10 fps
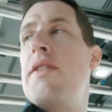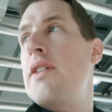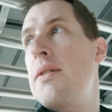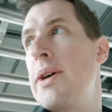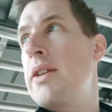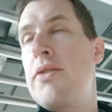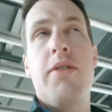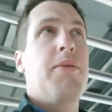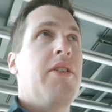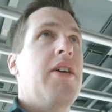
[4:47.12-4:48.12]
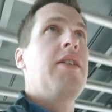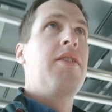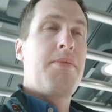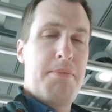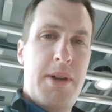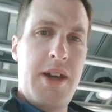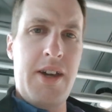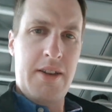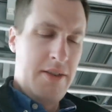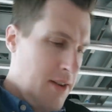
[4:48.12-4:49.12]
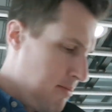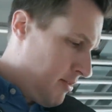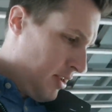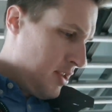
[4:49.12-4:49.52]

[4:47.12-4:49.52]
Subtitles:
Thing about the trip today is VA sent me